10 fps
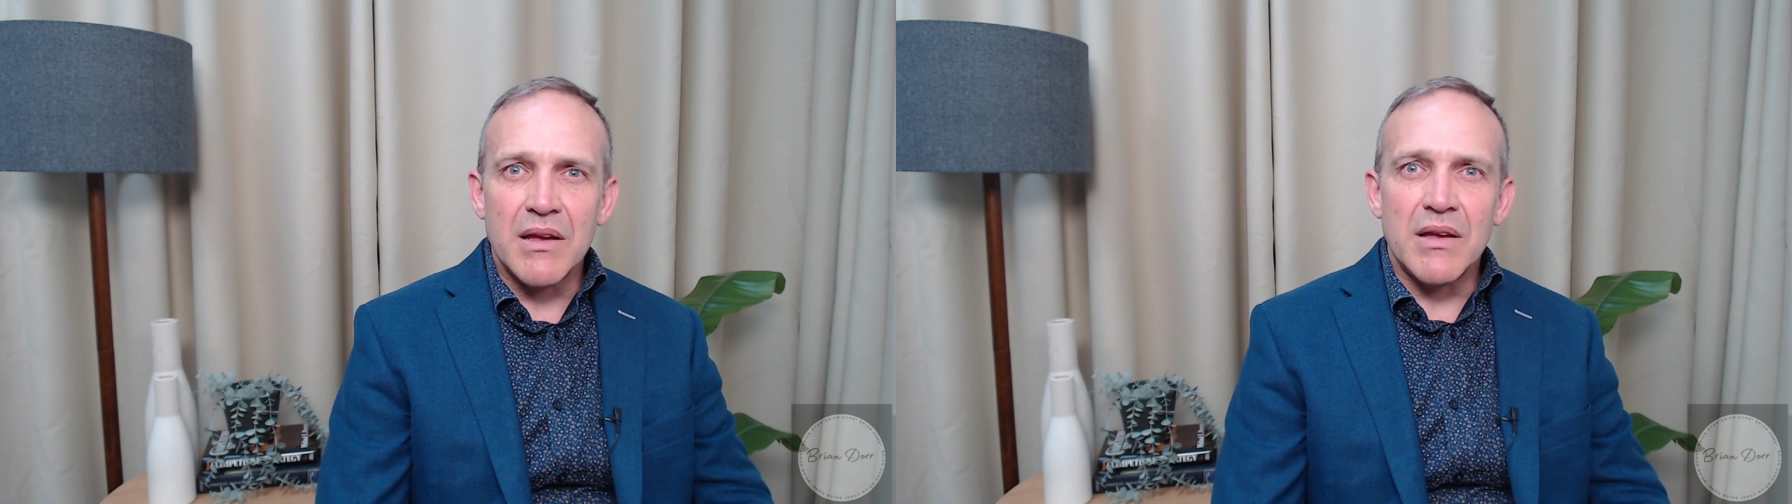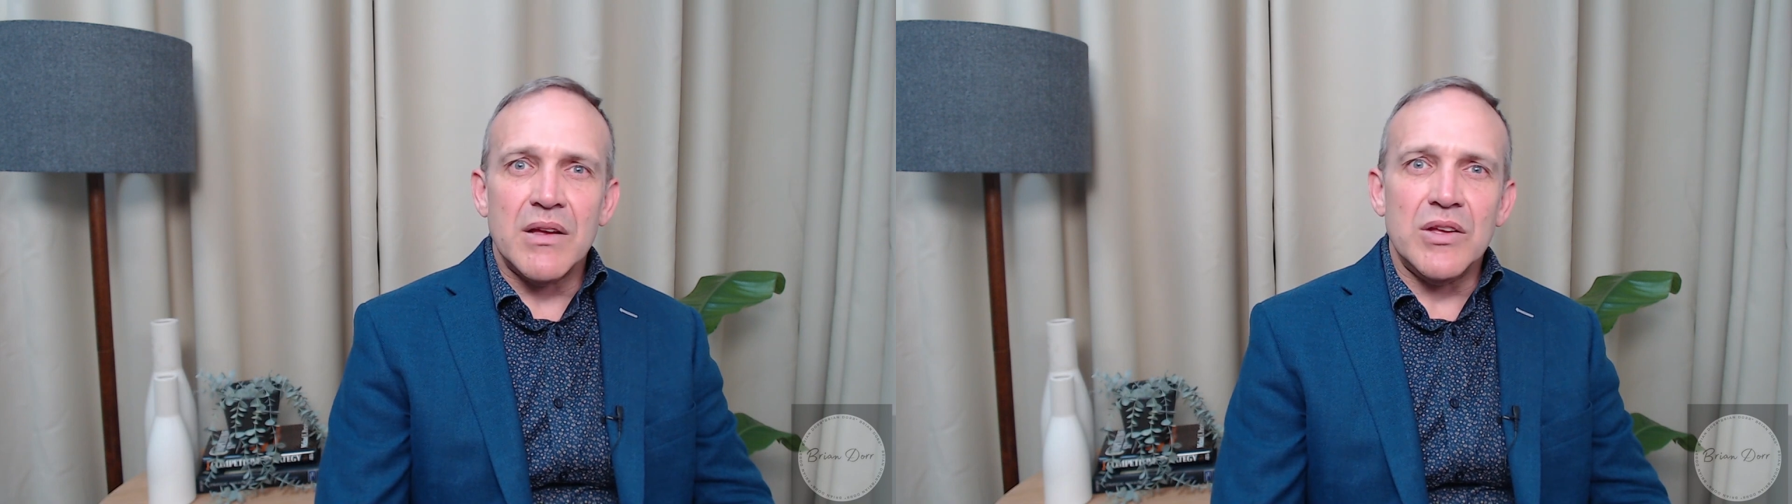
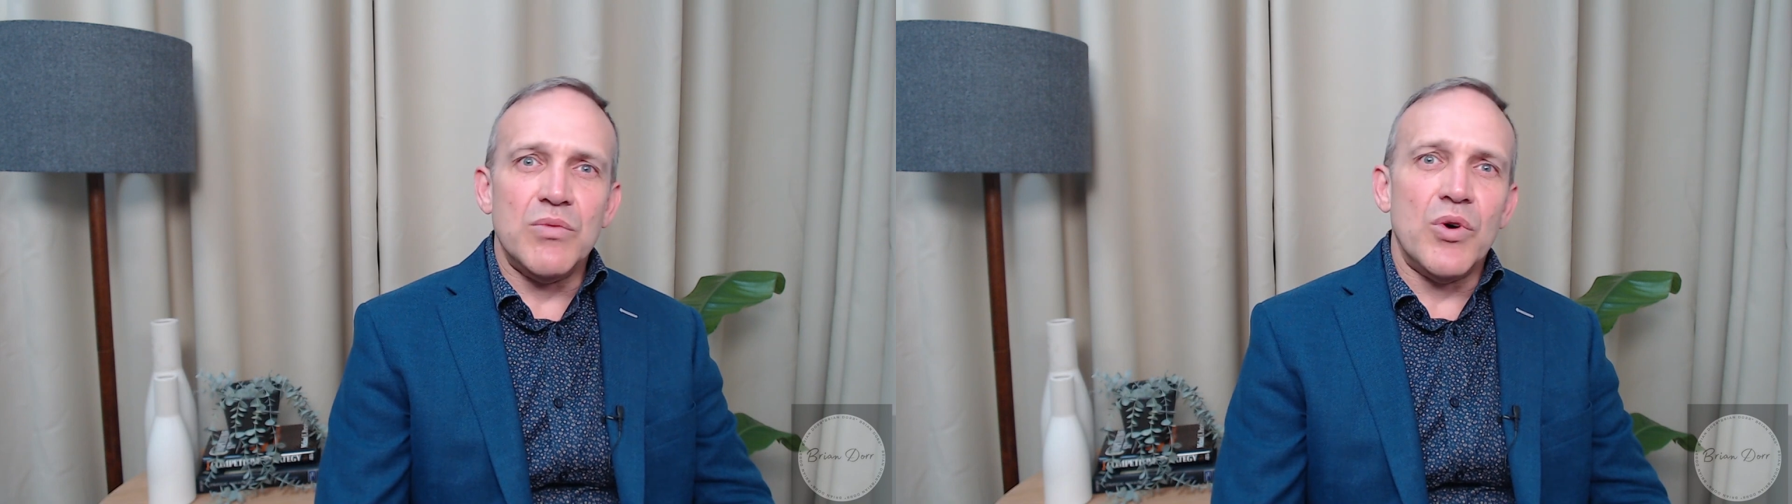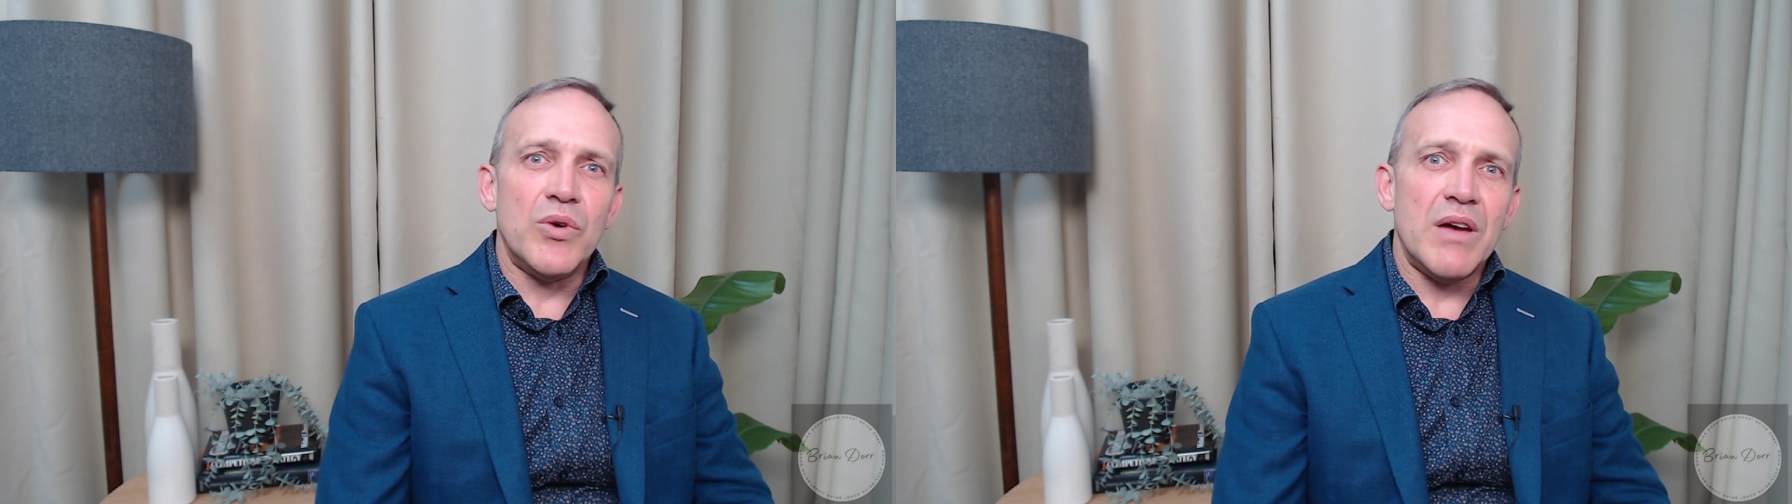You
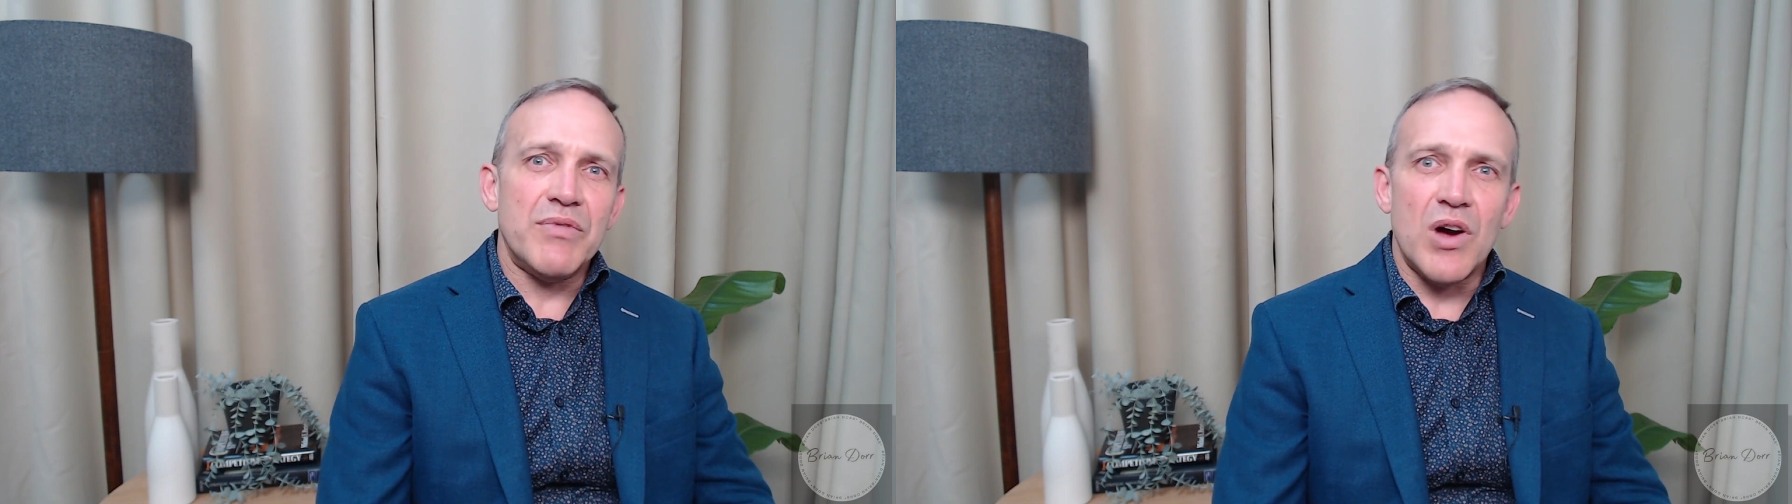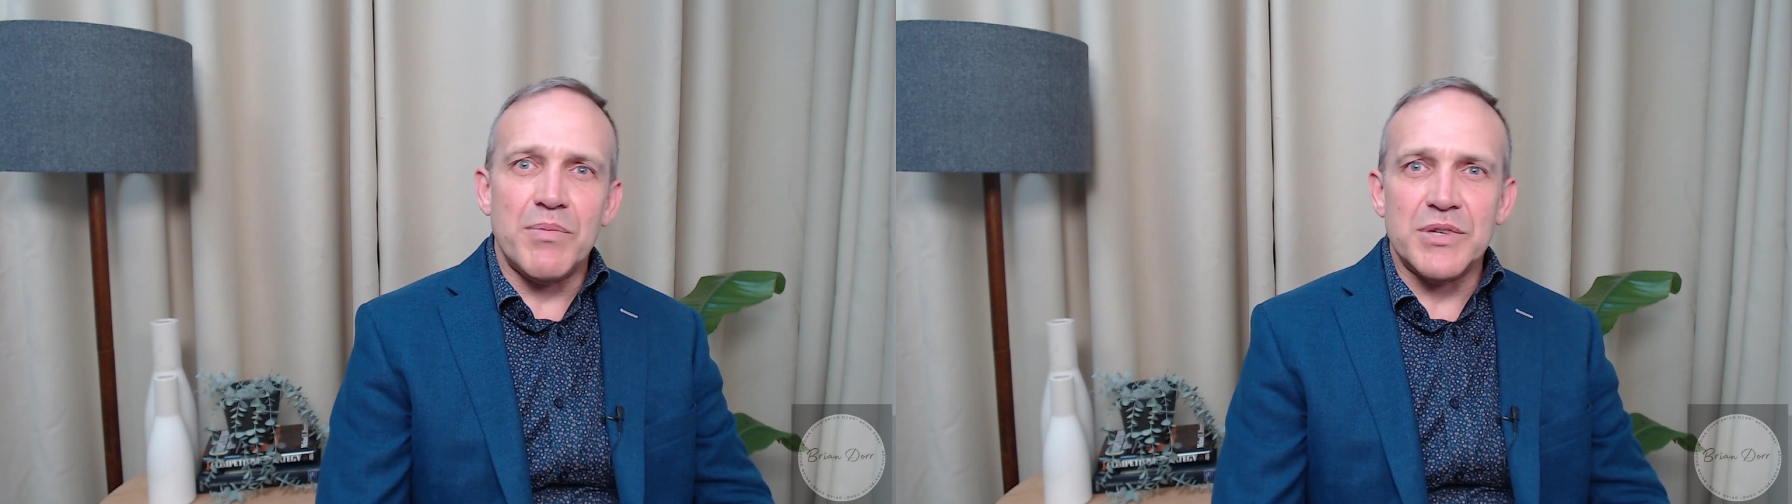won't have
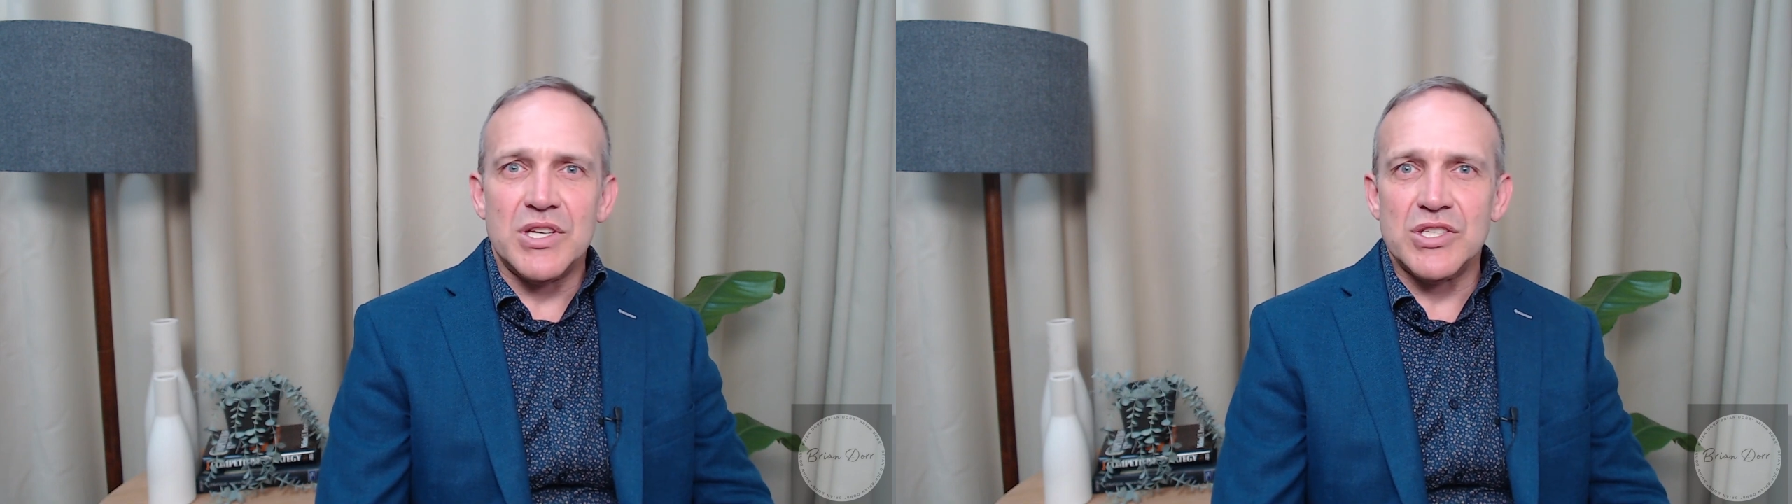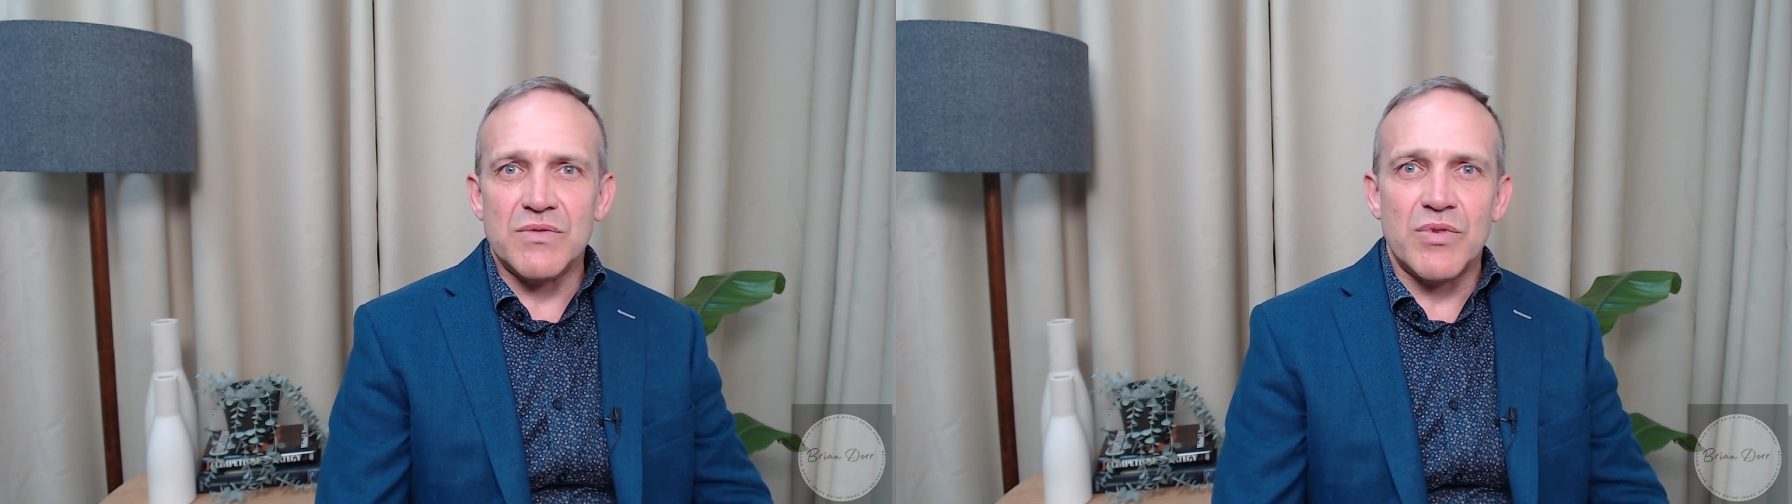competition